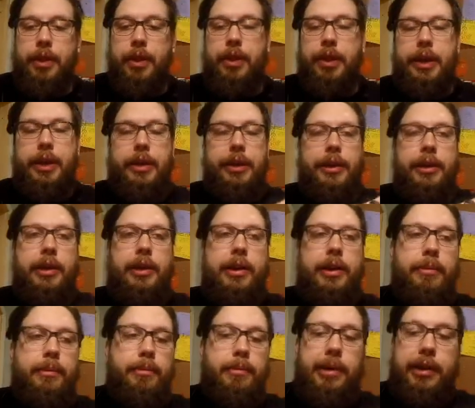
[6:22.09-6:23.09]
than
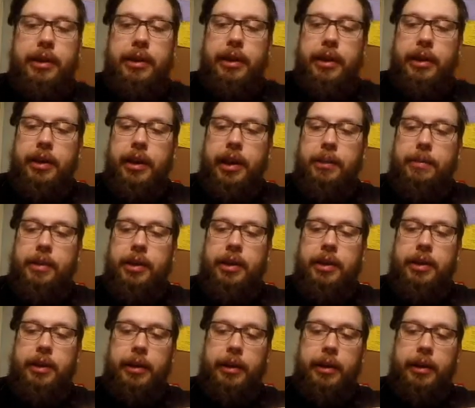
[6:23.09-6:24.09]
the meat that came
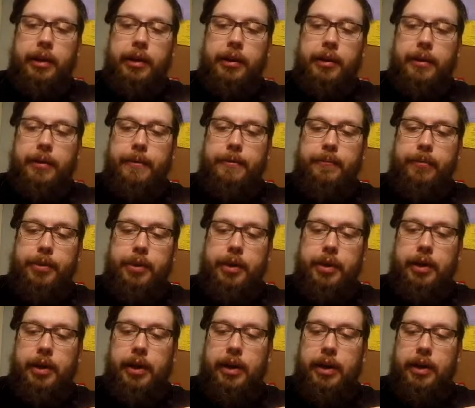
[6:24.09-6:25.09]
in the
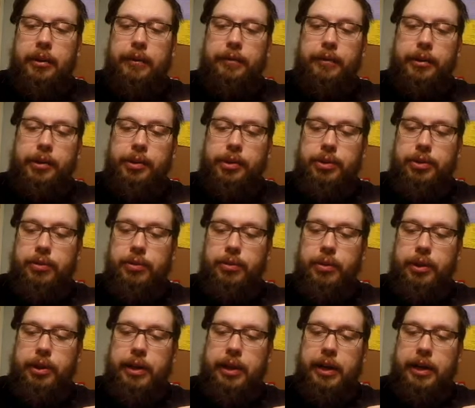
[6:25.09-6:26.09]
uh, the first
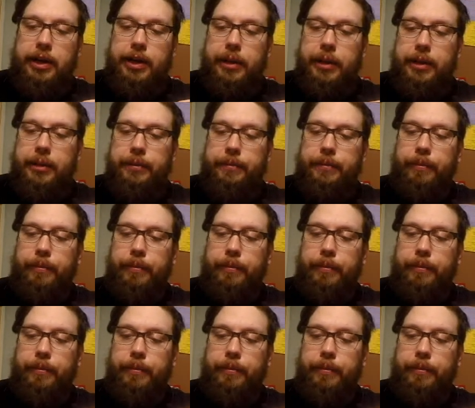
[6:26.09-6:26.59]
one that I did,